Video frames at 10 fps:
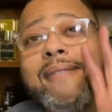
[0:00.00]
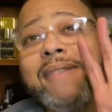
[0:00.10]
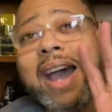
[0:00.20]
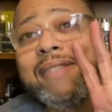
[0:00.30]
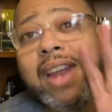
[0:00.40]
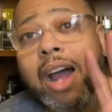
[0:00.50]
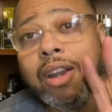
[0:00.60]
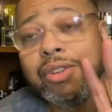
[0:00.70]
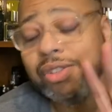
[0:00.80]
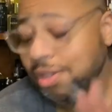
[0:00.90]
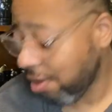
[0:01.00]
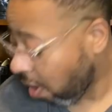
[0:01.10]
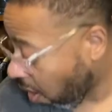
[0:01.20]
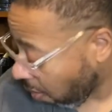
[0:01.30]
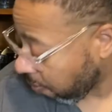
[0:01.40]
$5
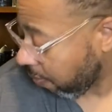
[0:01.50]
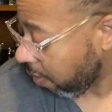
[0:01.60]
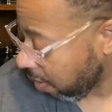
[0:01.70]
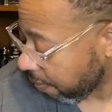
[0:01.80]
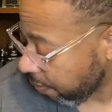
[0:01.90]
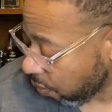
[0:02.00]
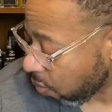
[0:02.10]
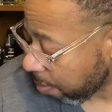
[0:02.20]
off of your